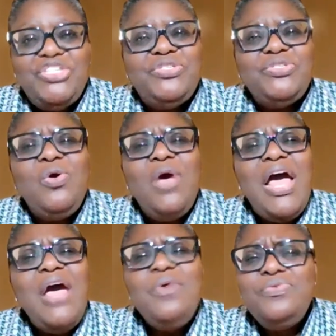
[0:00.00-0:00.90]
She saw
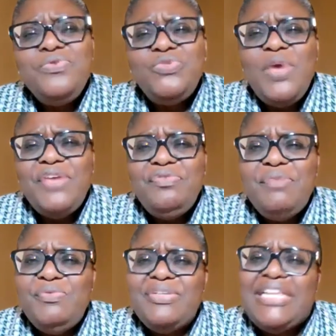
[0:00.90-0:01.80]
how those white
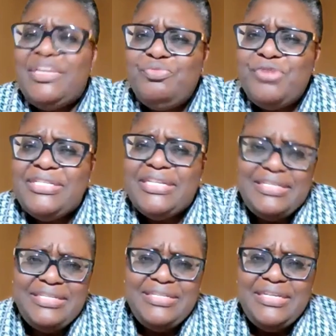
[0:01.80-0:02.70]
women were
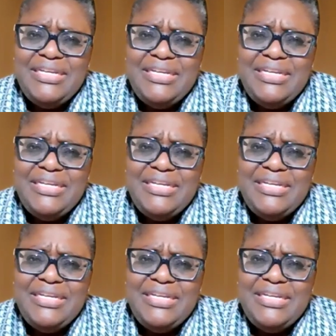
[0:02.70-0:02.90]
celebrated.